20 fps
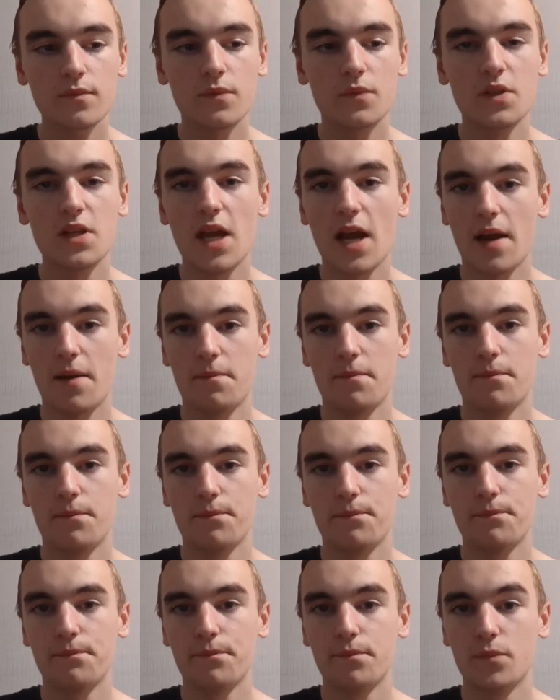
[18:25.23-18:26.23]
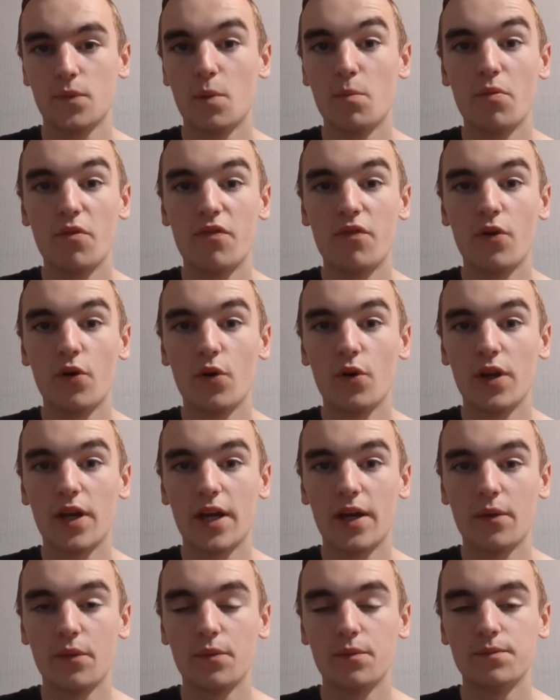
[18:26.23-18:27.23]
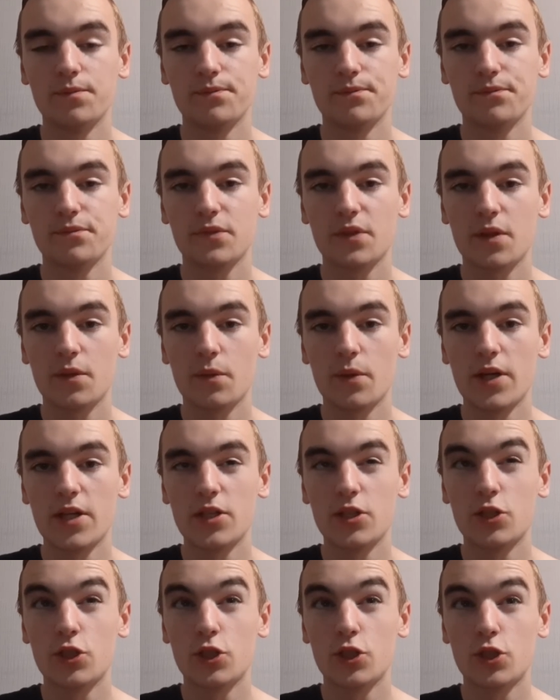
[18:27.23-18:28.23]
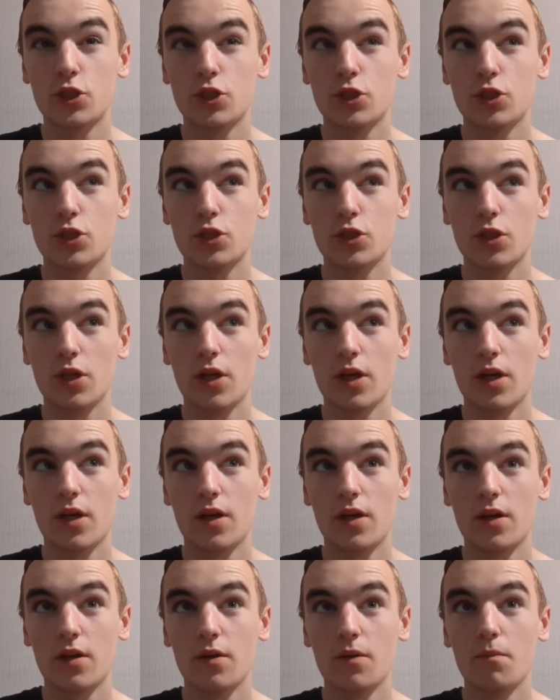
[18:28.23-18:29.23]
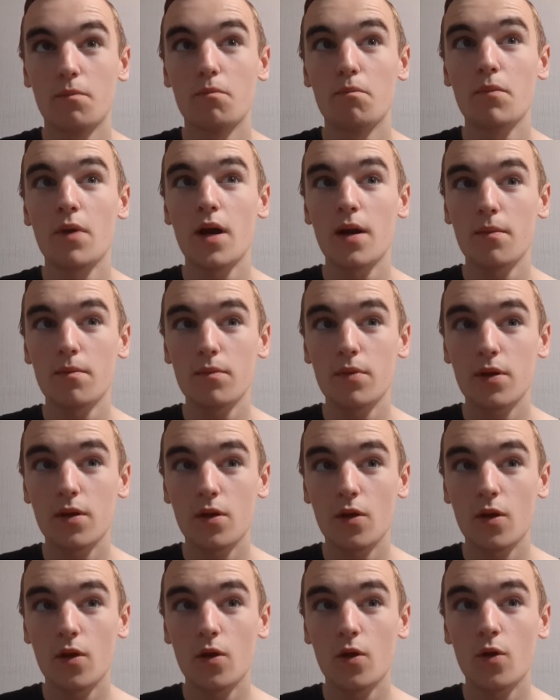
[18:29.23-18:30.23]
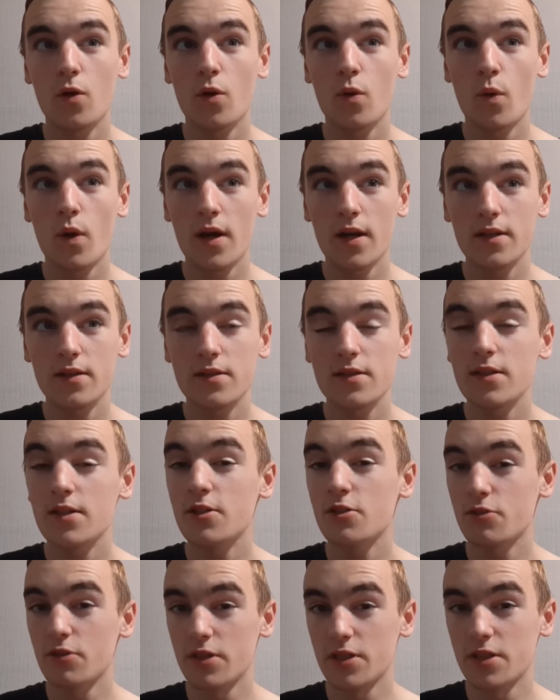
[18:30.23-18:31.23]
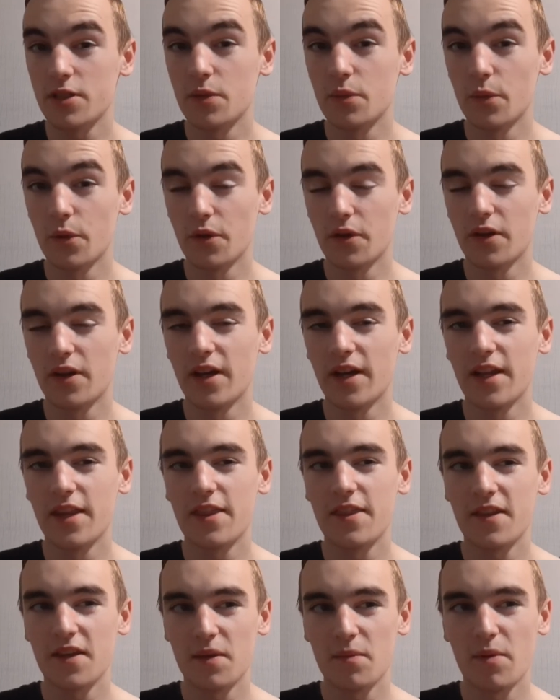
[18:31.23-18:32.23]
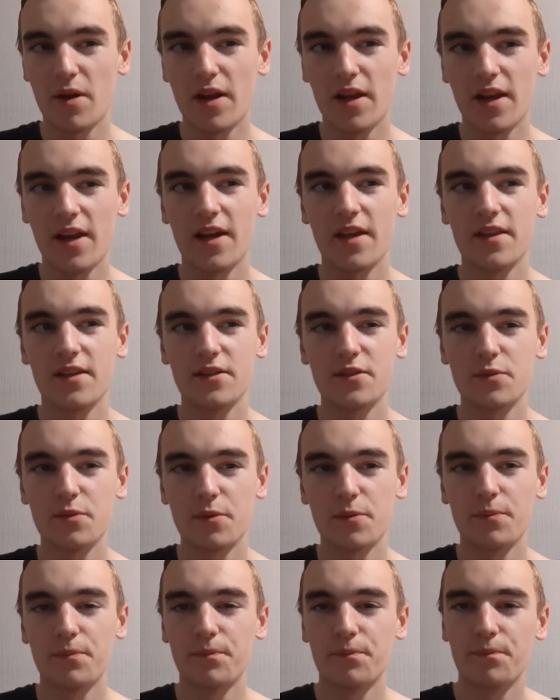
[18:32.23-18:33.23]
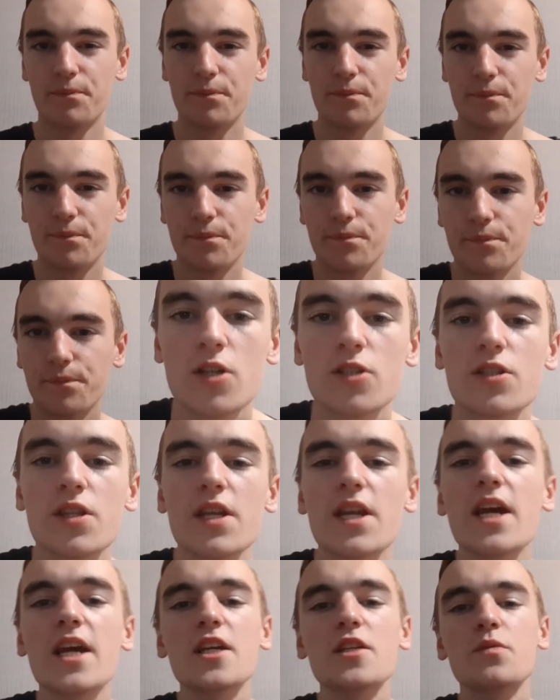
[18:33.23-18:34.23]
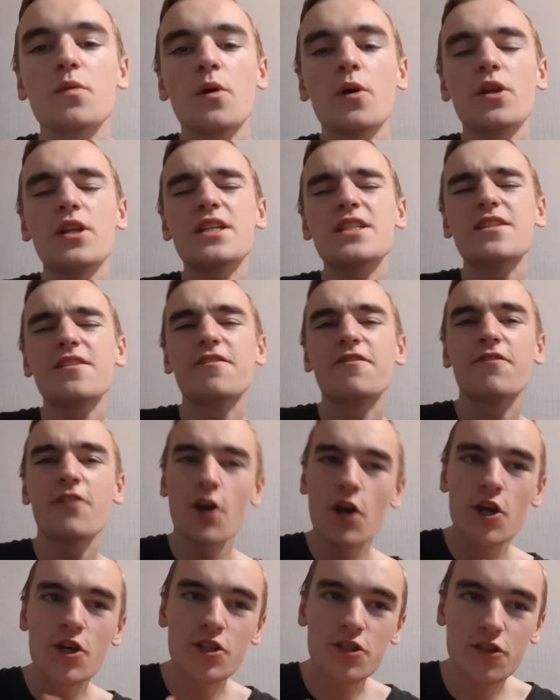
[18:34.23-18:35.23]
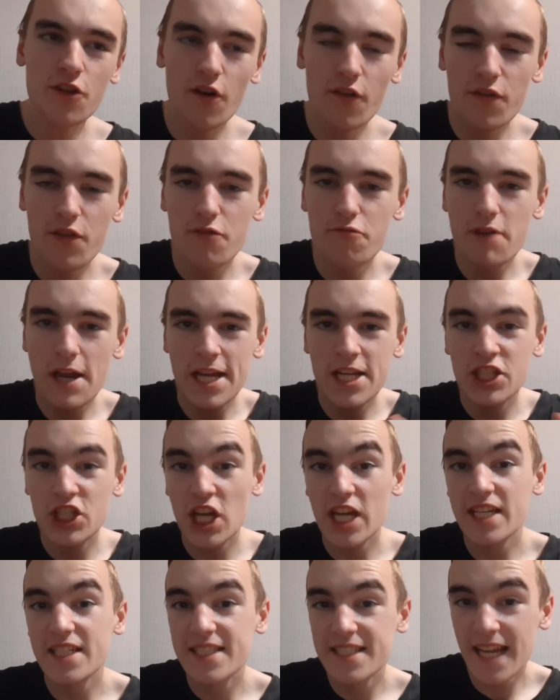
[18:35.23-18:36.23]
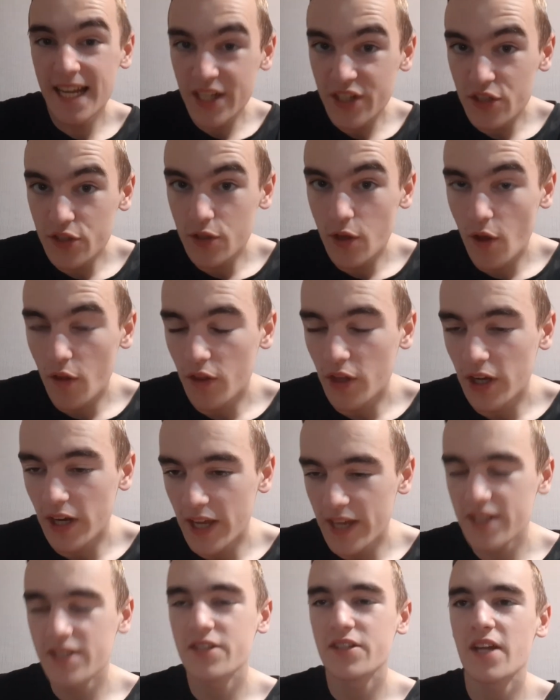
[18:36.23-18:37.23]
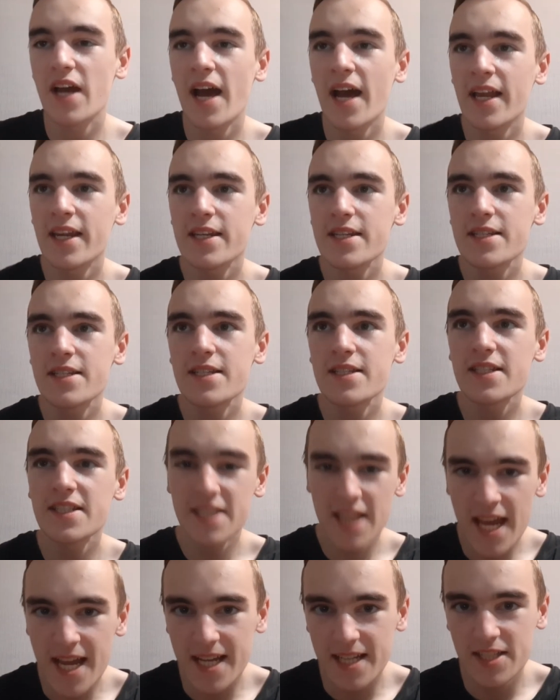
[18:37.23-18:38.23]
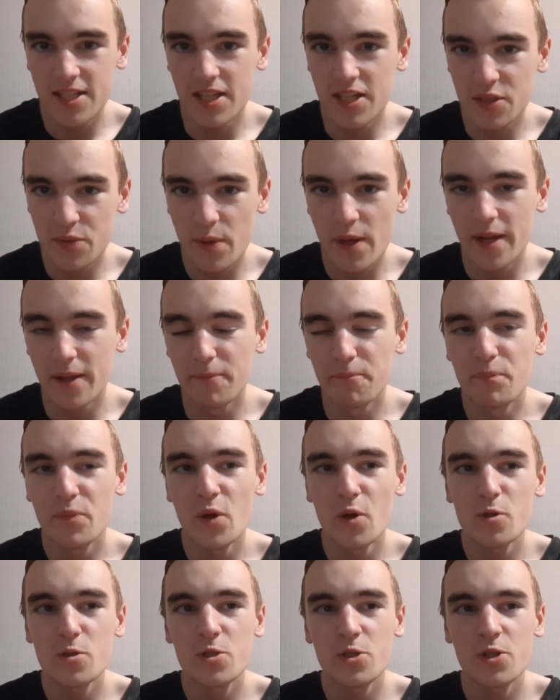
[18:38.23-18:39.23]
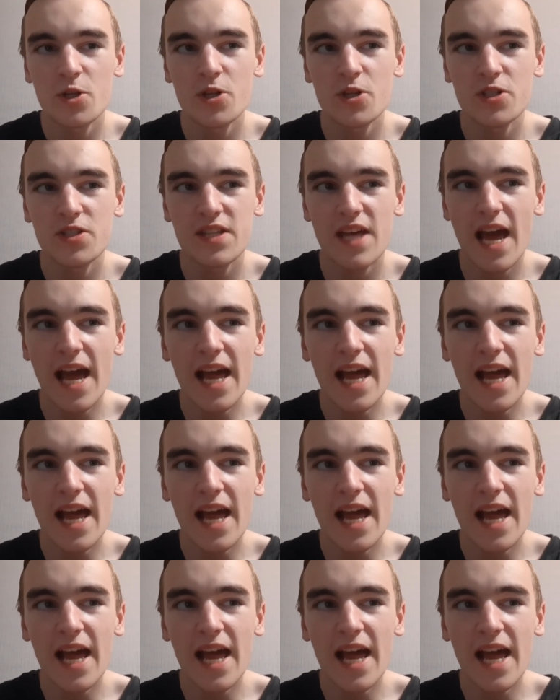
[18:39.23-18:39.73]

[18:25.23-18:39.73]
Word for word: yeah, number four now, which might be quite an interesting one. I think you might like this one. the next one is the first of the range extenders on the list, and it is a taxi as well, also known as the